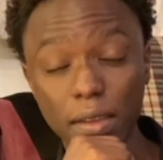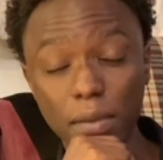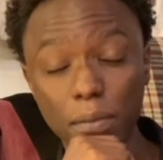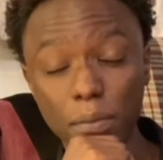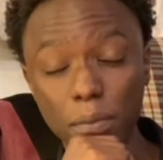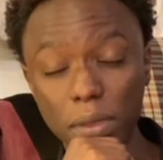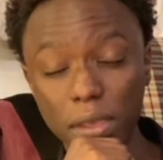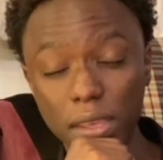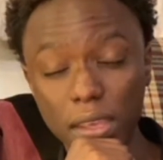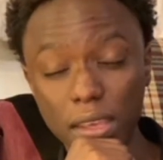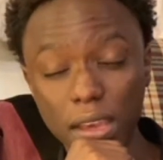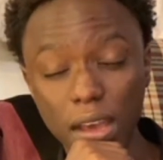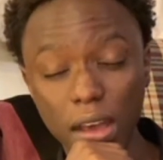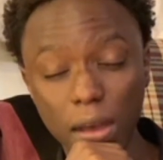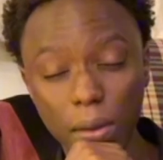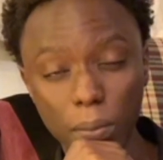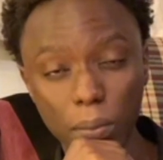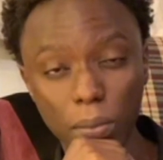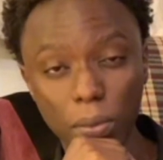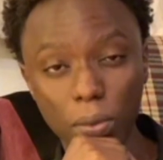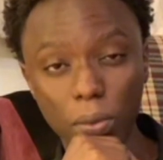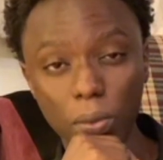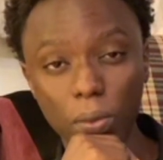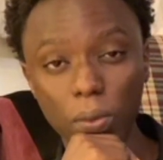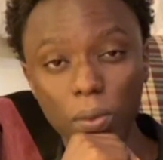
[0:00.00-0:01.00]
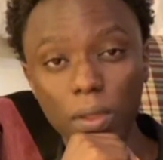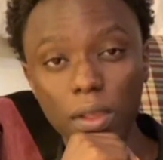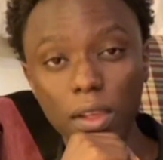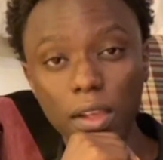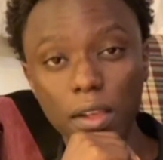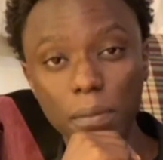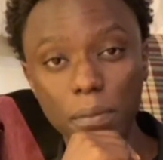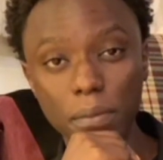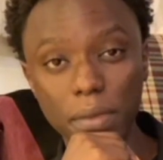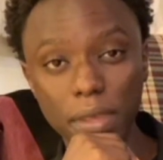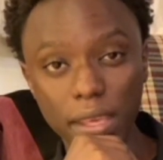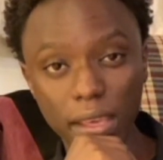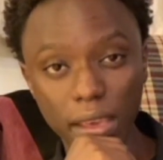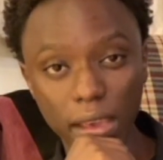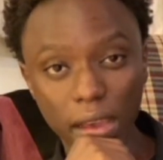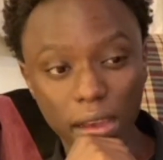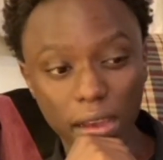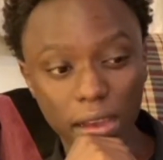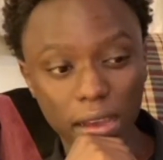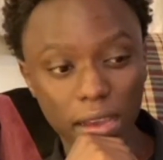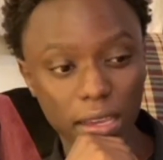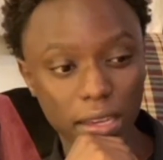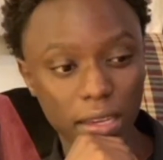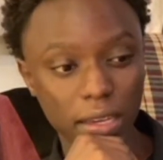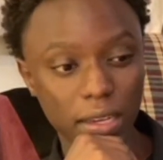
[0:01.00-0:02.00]
Be humble, be
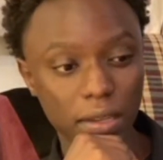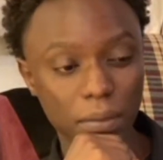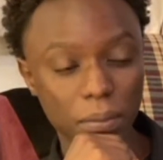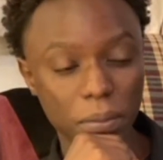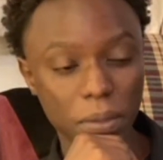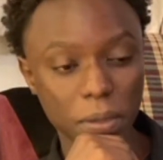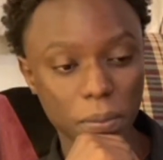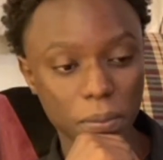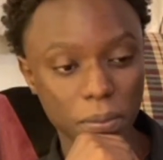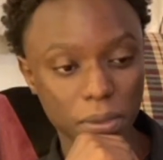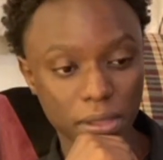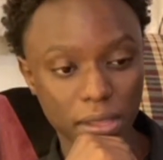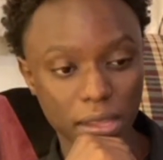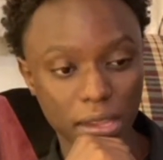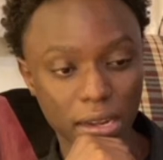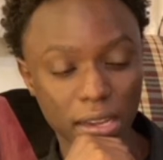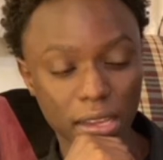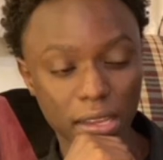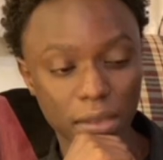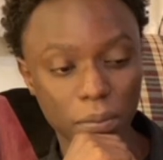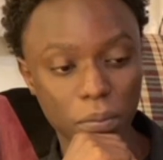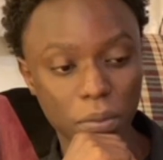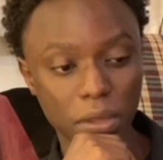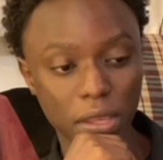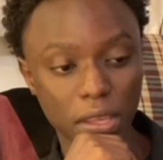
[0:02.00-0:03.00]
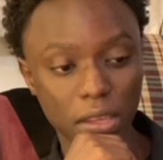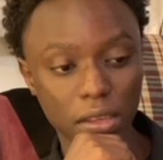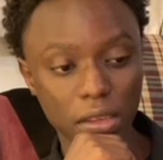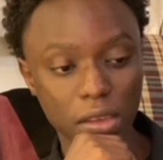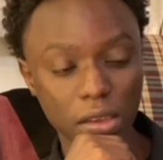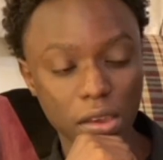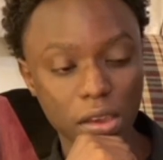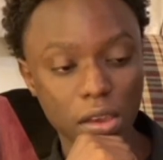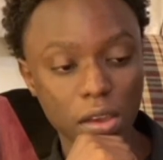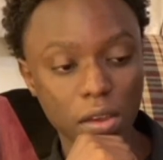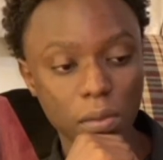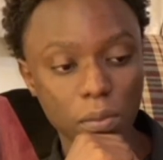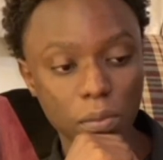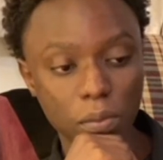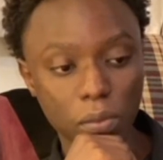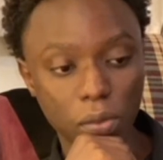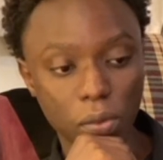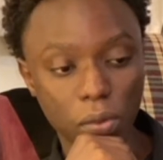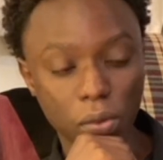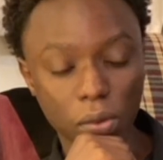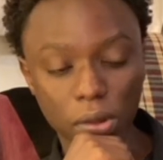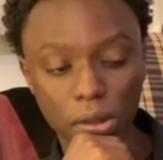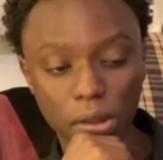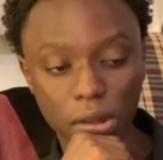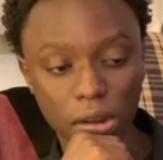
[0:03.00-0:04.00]
kind, be empathetic, be
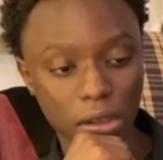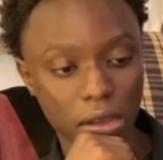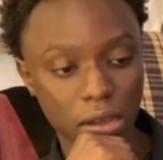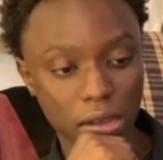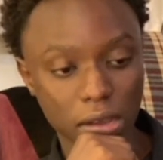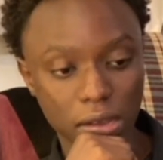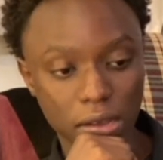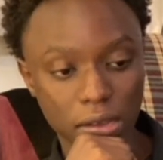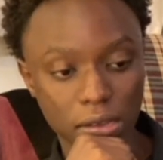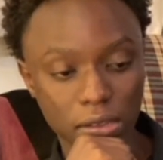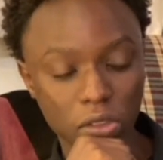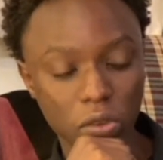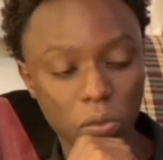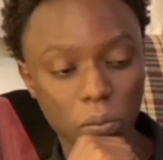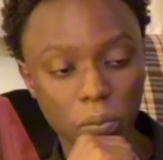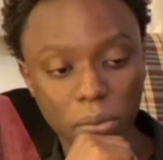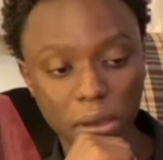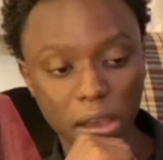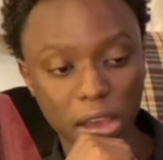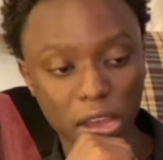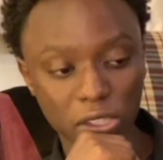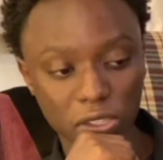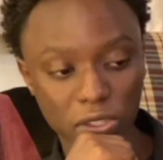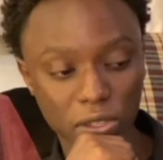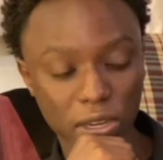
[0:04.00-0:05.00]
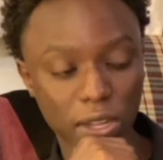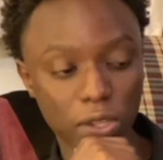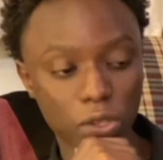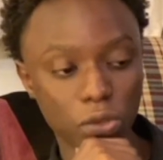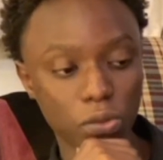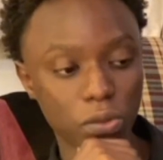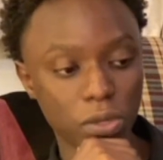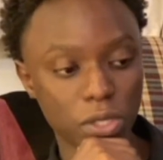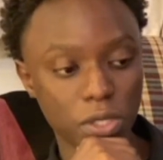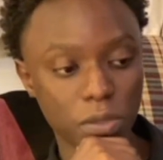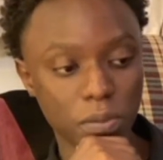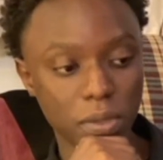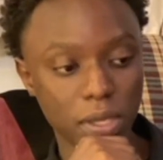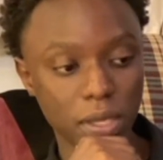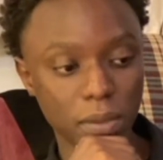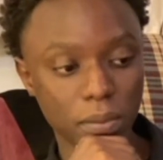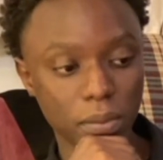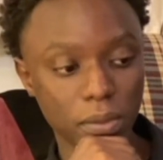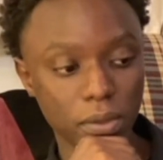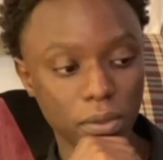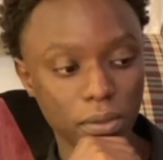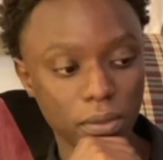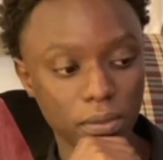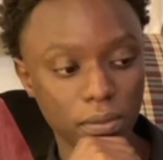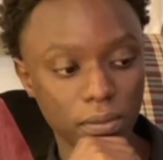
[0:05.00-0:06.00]
more compassionate towards
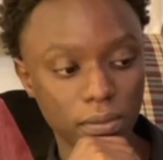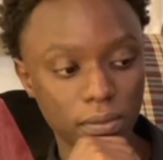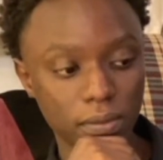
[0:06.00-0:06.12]
people.